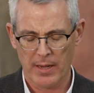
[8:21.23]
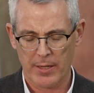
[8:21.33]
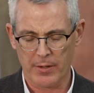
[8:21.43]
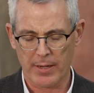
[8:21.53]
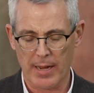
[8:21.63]

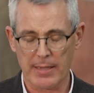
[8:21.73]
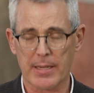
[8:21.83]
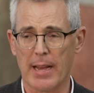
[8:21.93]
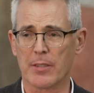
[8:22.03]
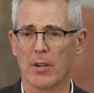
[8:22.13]
you can
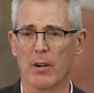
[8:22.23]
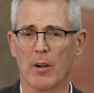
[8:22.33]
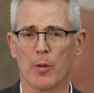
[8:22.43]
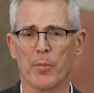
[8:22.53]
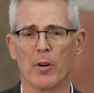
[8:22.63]
contact
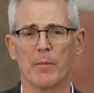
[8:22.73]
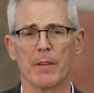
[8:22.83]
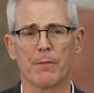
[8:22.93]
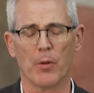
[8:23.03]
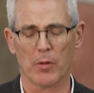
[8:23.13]
our
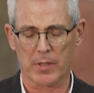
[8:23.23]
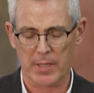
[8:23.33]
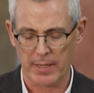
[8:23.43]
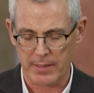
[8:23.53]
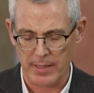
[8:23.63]
permit
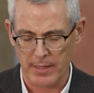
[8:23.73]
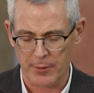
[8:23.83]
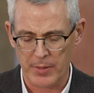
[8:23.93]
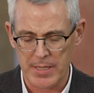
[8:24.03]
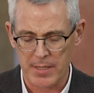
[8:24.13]
folks at
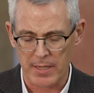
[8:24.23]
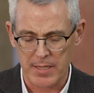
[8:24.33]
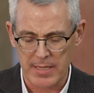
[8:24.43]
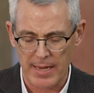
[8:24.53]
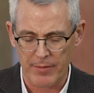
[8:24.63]

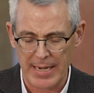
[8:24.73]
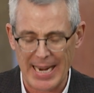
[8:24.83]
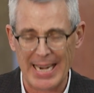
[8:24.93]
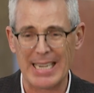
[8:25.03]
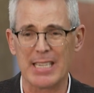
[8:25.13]

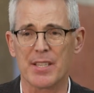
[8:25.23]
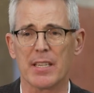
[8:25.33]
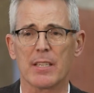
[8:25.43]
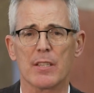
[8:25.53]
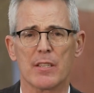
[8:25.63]

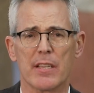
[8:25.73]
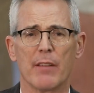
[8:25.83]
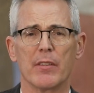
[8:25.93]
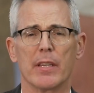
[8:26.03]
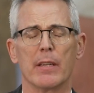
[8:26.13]

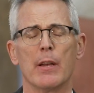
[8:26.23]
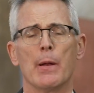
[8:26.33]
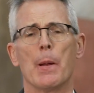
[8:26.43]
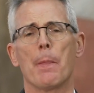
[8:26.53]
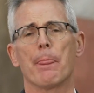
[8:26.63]
367-8670.
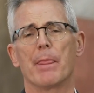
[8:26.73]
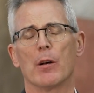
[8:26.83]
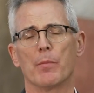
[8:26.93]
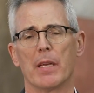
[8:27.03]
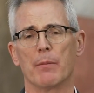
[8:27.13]

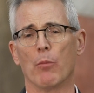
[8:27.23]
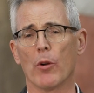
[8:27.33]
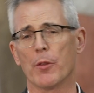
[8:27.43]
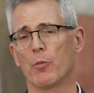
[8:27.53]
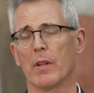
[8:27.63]
They'll be
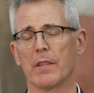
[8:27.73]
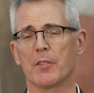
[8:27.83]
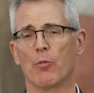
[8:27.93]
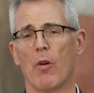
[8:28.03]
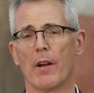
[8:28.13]
more than willing
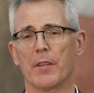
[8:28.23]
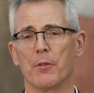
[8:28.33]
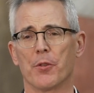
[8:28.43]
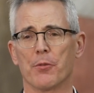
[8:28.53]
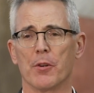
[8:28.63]
to walk
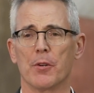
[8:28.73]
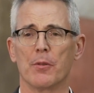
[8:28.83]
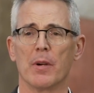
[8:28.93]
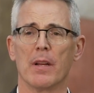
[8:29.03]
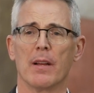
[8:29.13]
you
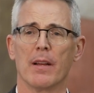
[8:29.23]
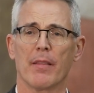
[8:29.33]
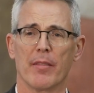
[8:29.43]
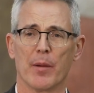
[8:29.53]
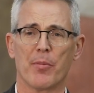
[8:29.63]
through
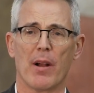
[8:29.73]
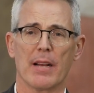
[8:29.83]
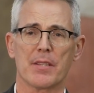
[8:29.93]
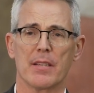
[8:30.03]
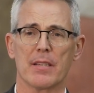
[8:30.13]
the
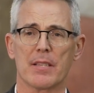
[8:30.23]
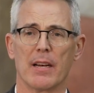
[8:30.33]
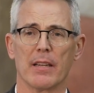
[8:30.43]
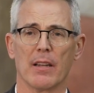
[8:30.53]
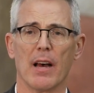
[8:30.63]
process
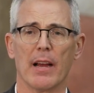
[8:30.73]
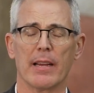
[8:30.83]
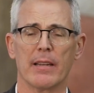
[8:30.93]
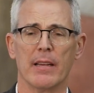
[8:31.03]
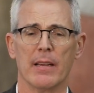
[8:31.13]

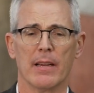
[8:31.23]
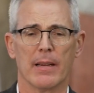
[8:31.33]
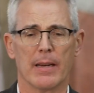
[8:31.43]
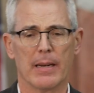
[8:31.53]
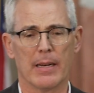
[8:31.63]
online.
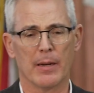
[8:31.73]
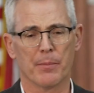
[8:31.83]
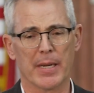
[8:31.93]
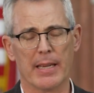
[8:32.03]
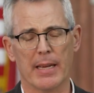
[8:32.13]

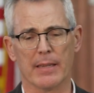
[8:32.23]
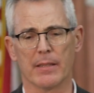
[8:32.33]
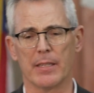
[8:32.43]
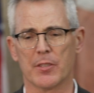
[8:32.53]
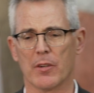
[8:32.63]
But again,
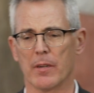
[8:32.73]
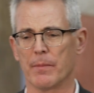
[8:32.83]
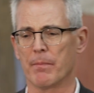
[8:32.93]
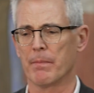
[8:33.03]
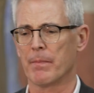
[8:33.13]
these are